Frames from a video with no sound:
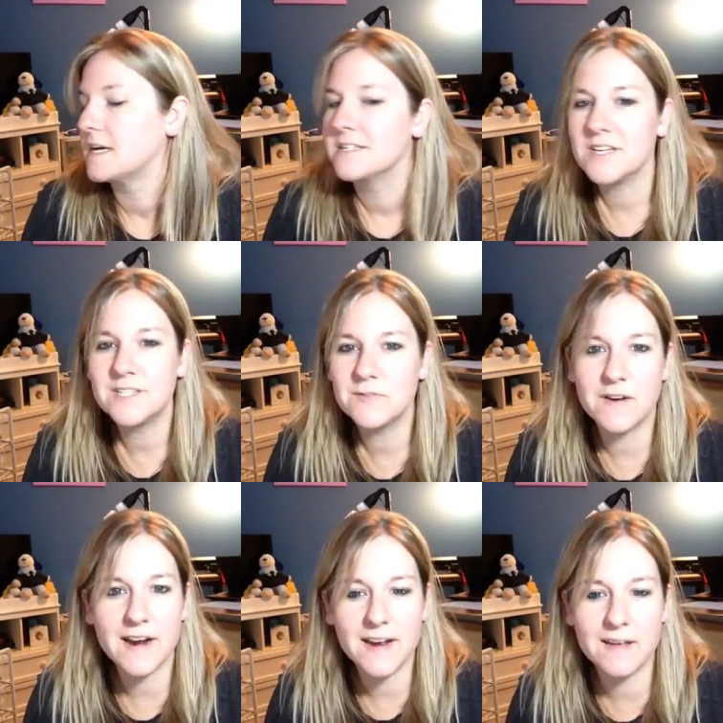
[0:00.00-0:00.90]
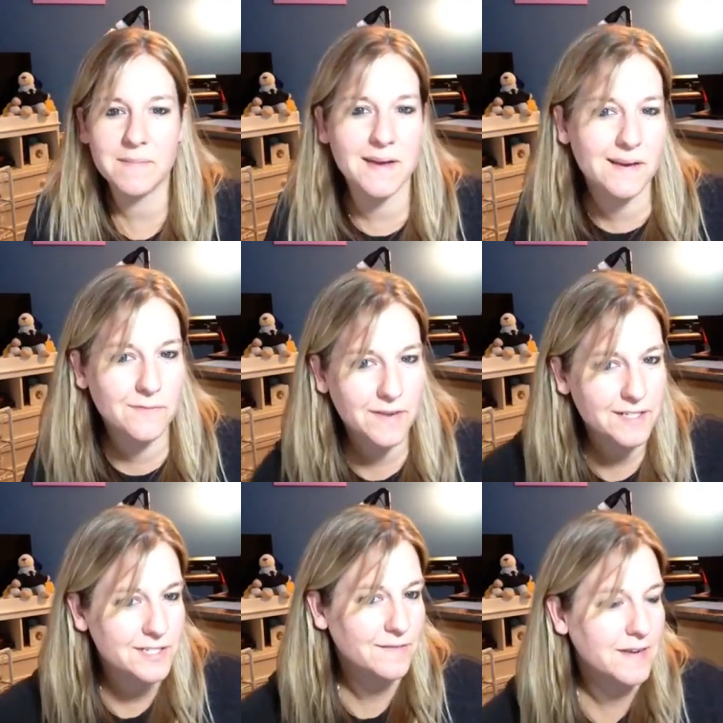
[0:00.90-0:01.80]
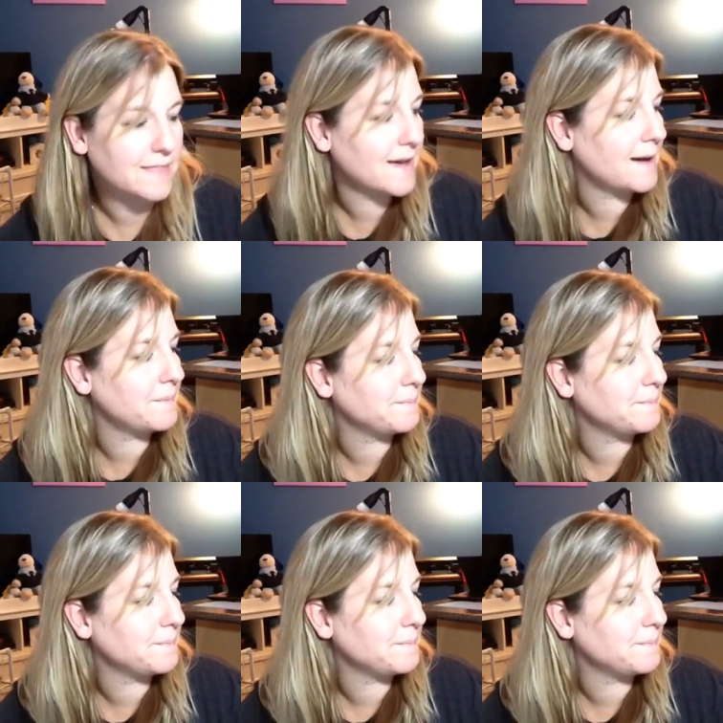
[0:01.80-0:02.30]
So that's fun. I can make fun stuff like that.